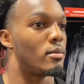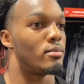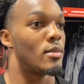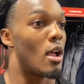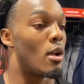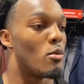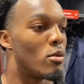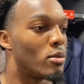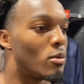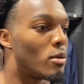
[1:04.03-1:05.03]
no, nah, it
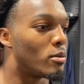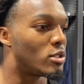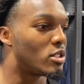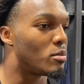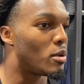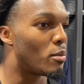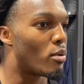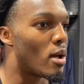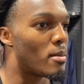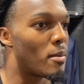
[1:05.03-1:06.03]
won't. It won't. It shouldn't be a
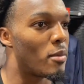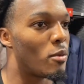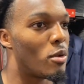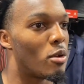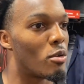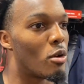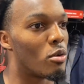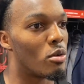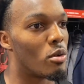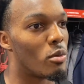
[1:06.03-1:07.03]
problem. I mean, we're gonna go.
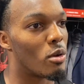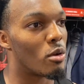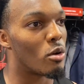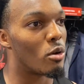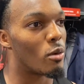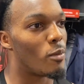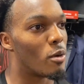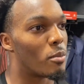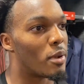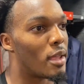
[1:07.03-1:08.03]
We're gonna go. We're gonna
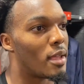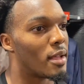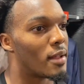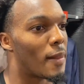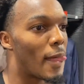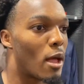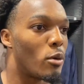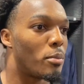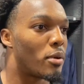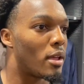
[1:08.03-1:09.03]
play how we
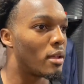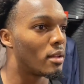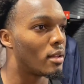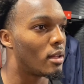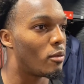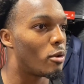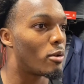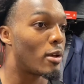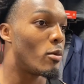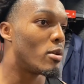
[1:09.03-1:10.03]
play. We only
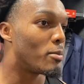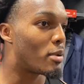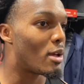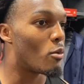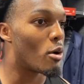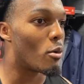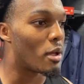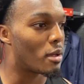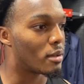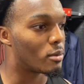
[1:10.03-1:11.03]
we only play one way,
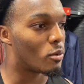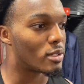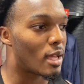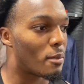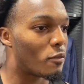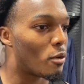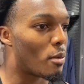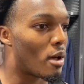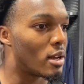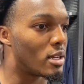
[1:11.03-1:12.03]
one type of
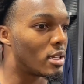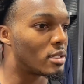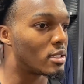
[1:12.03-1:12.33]
football, and that